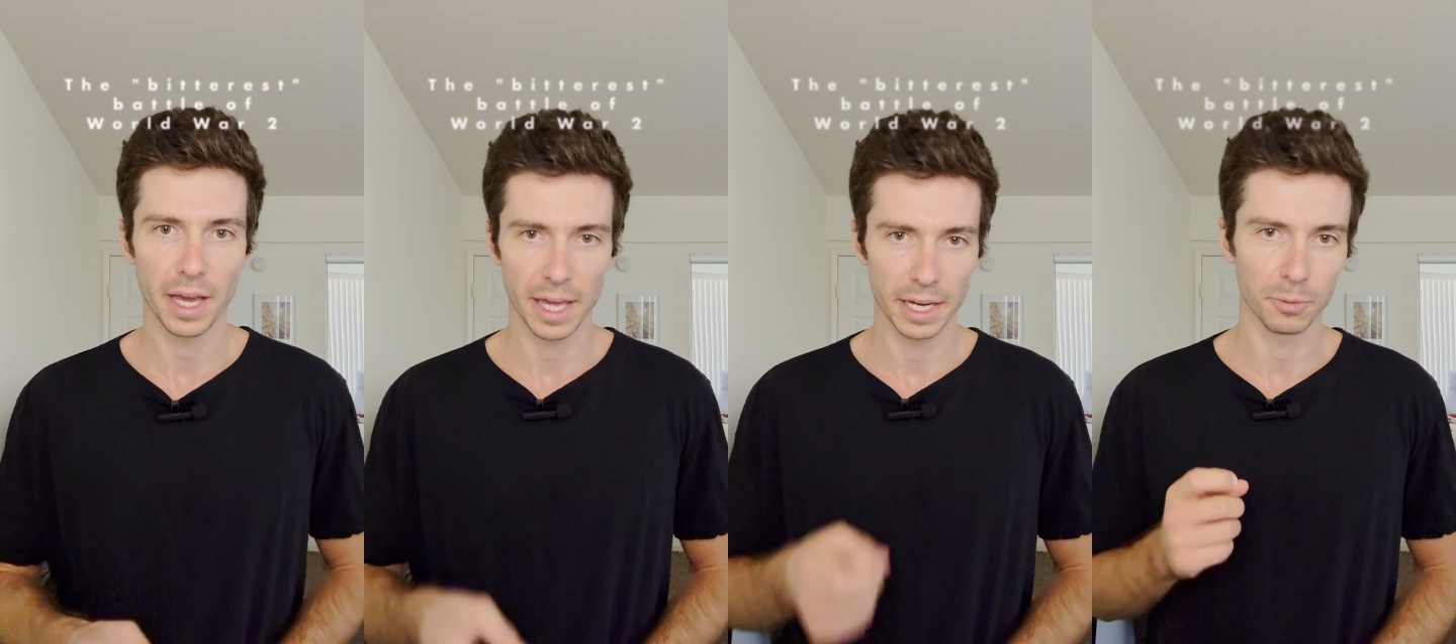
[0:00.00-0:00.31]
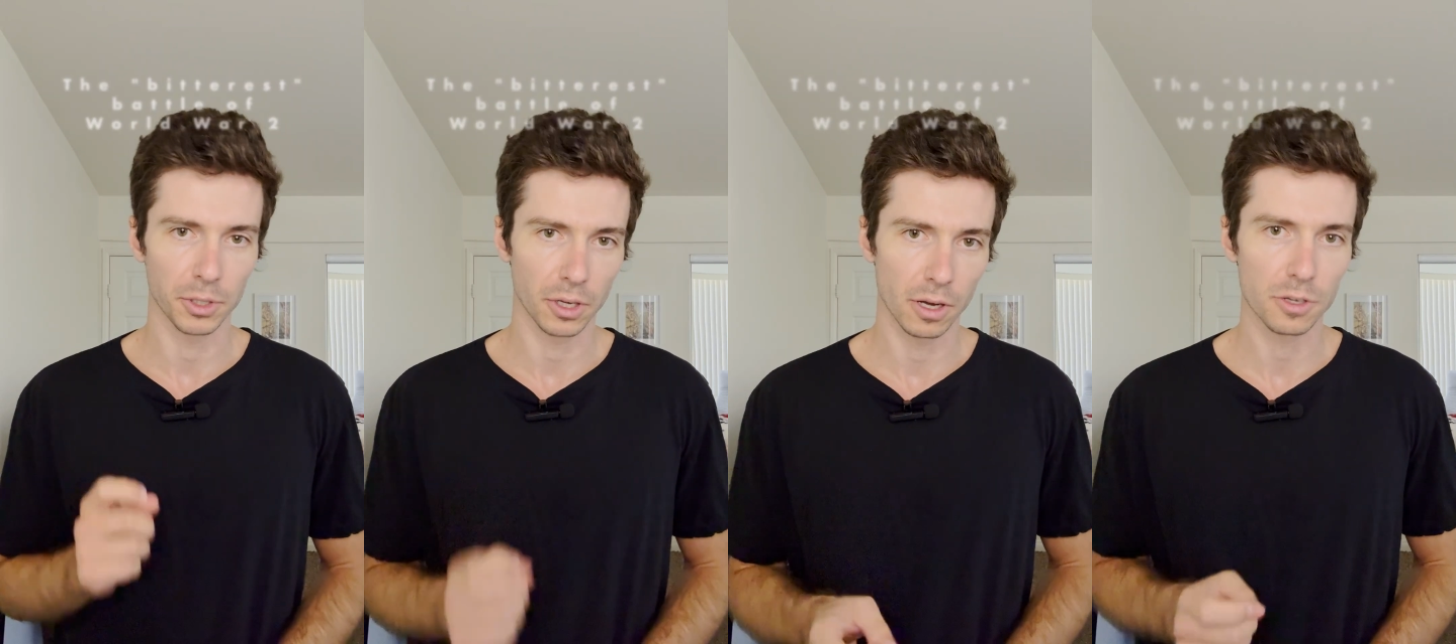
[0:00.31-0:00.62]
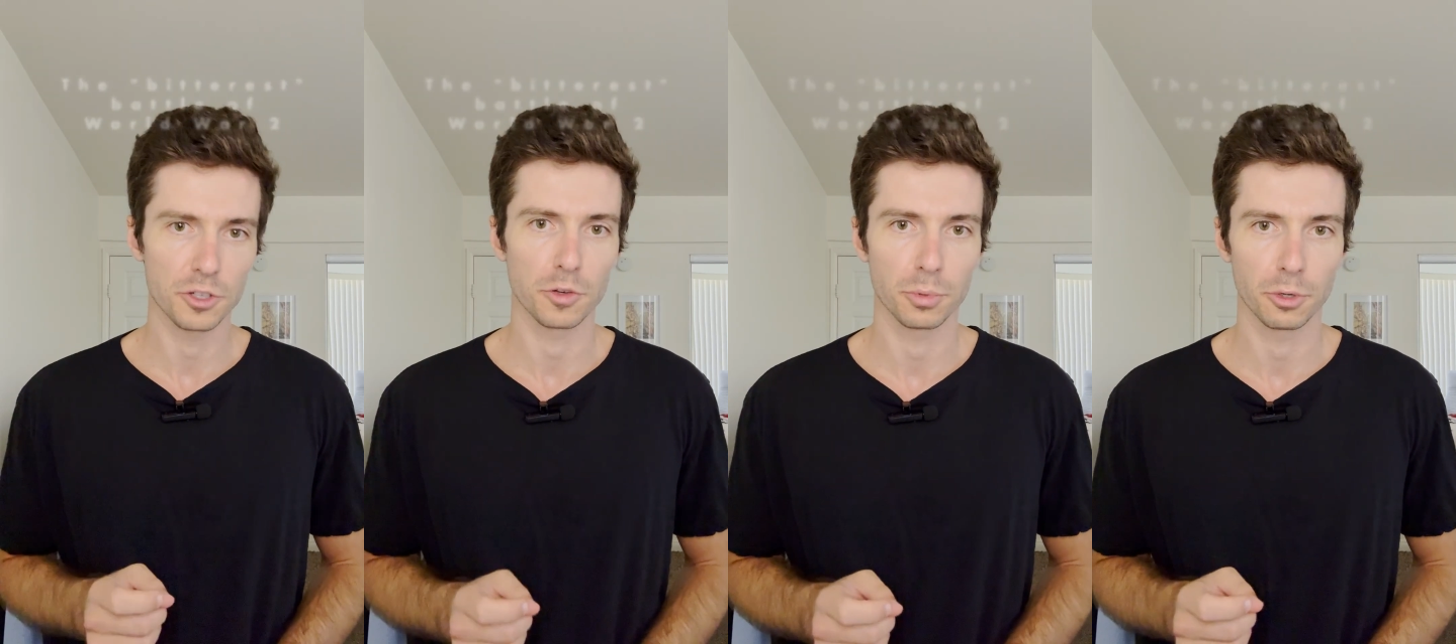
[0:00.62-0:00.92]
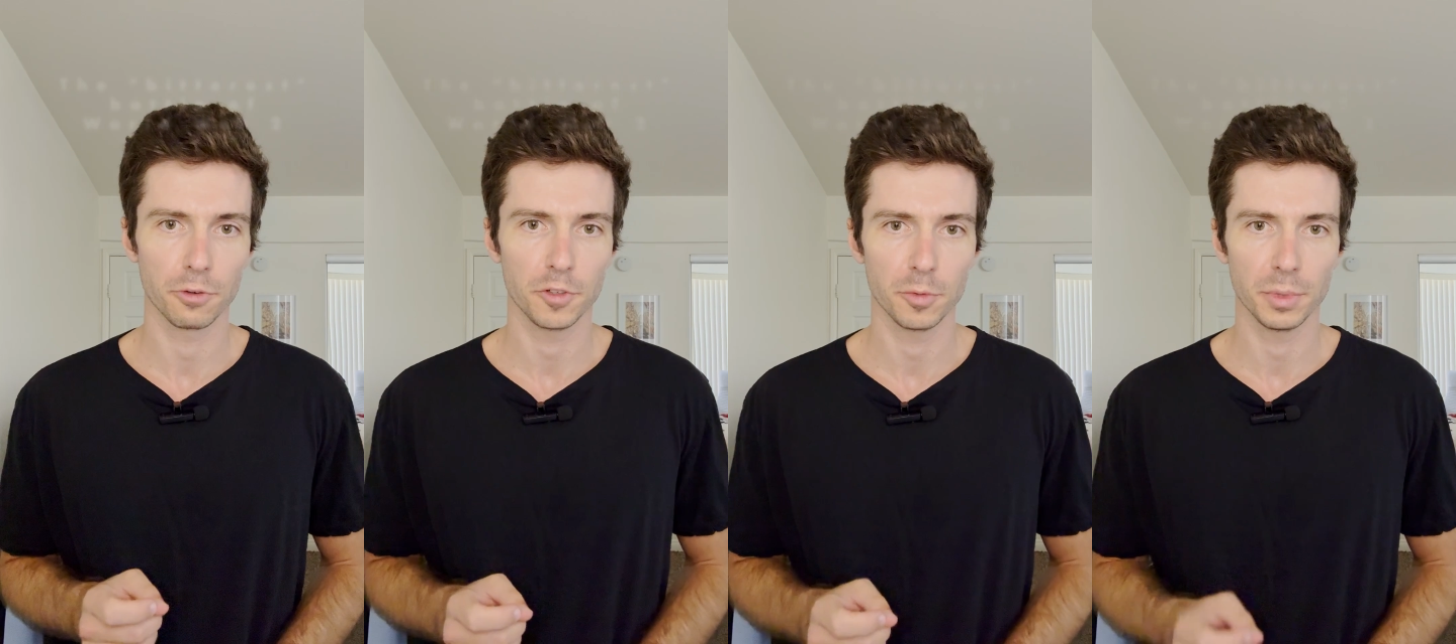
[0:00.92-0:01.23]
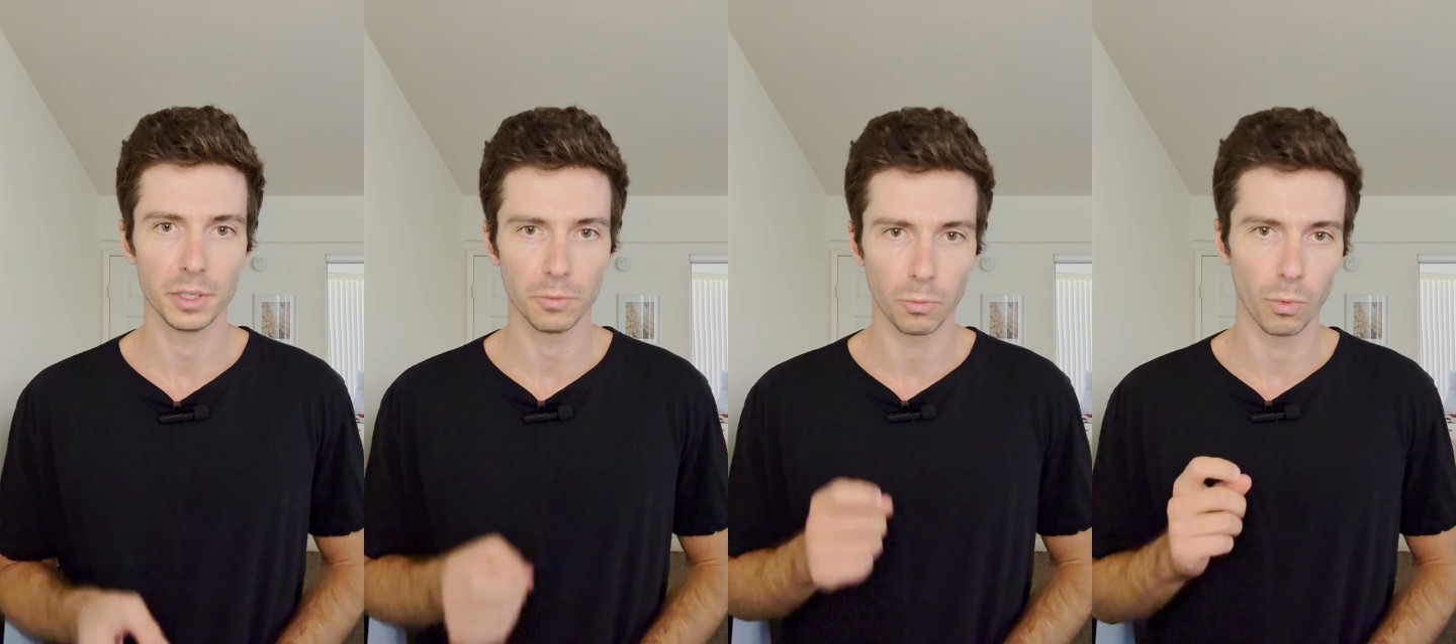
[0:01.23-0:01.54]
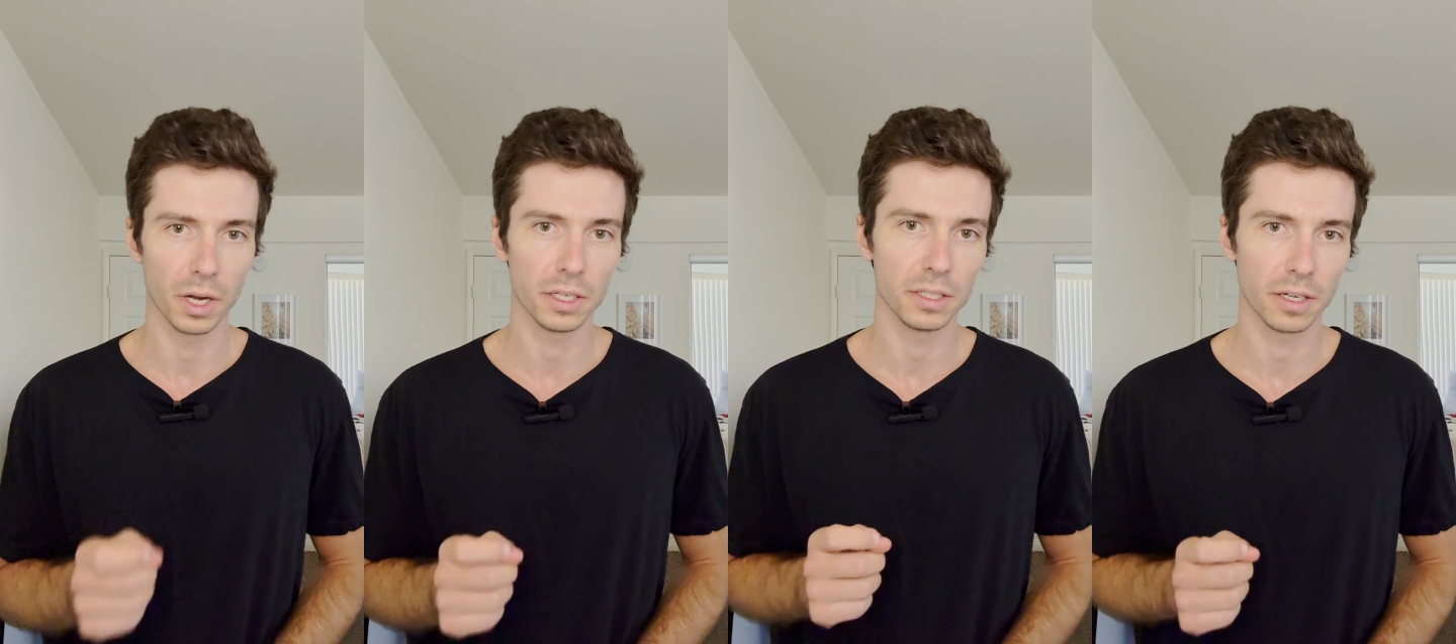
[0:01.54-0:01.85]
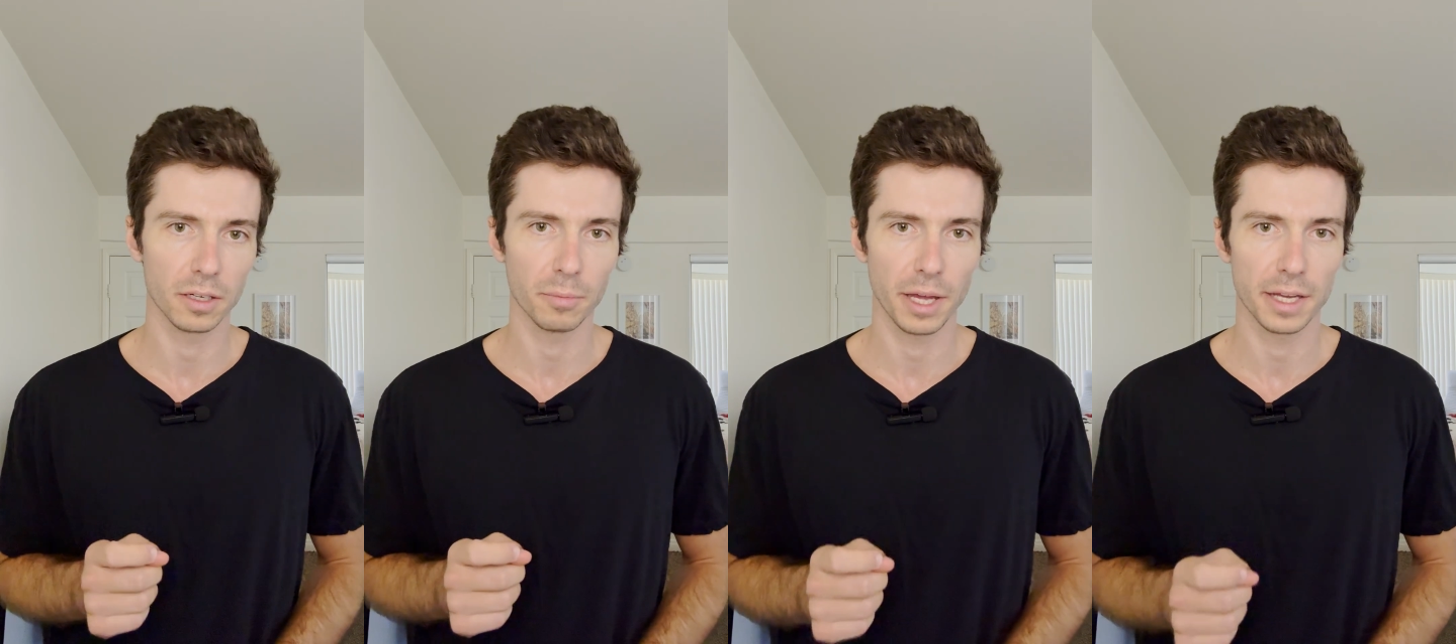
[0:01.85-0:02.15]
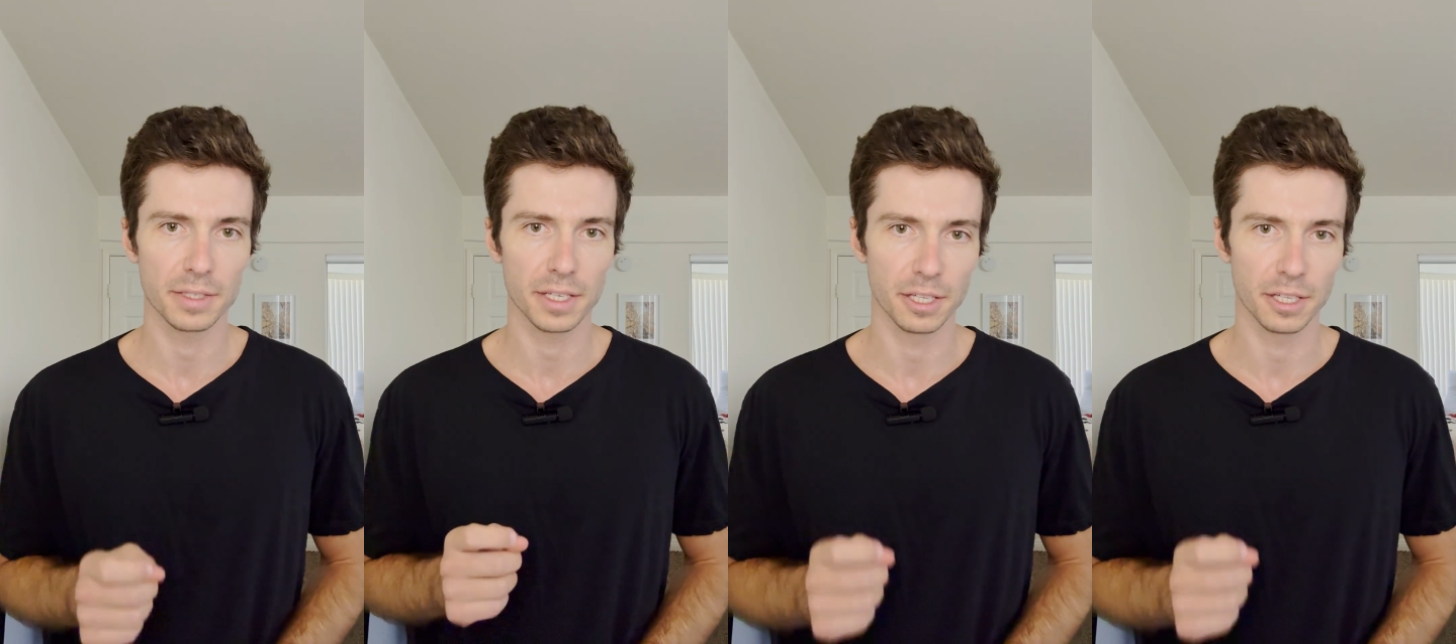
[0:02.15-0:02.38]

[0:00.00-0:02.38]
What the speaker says: and it would also prove to be one young man's